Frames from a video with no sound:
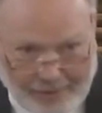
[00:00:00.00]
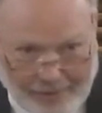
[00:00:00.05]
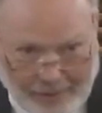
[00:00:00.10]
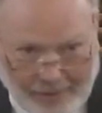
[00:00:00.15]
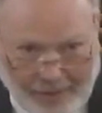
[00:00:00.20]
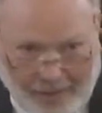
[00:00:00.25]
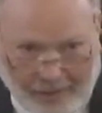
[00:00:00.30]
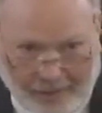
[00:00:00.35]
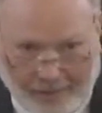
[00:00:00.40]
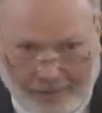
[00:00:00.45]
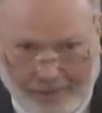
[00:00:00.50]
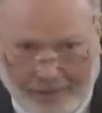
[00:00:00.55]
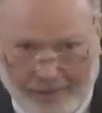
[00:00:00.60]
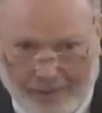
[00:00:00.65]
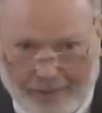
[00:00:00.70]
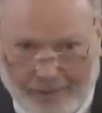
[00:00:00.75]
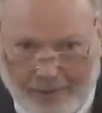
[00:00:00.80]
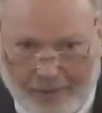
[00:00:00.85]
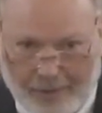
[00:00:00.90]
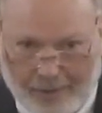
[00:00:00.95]
godly
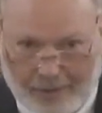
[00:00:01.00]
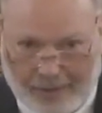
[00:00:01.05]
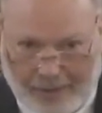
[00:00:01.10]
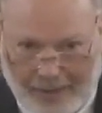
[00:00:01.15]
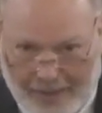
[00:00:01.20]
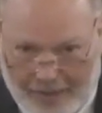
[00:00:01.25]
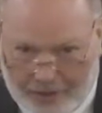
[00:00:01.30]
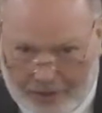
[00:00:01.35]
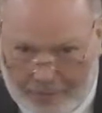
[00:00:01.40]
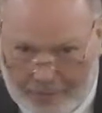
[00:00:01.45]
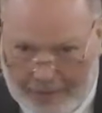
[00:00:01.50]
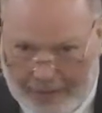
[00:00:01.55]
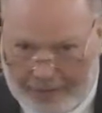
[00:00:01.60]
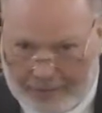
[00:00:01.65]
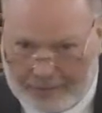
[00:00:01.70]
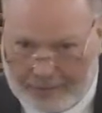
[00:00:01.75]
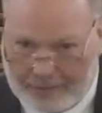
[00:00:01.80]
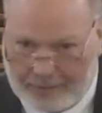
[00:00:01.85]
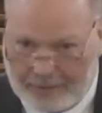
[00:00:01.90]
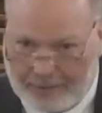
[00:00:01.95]

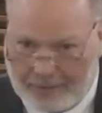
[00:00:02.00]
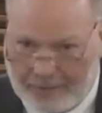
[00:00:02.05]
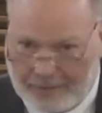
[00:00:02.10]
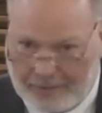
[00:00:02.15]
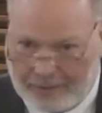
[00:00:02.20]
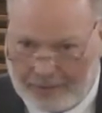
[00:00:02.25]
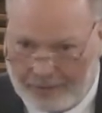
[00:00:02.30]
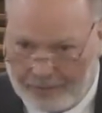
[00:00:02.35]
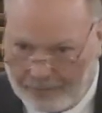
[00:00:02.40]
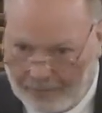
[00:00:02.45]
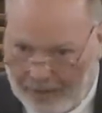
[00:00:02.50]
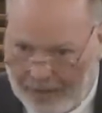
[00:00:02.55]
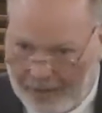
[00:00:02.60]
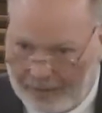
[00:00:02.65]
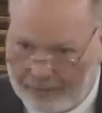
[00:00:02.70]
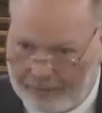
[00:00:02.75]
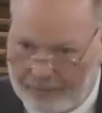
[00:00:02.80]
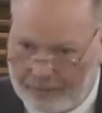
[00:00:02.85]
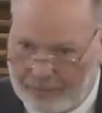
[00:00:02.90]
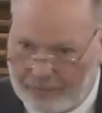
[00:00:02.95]
aspect of
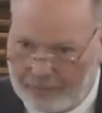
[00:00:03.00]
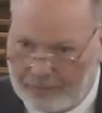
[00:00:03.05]
life.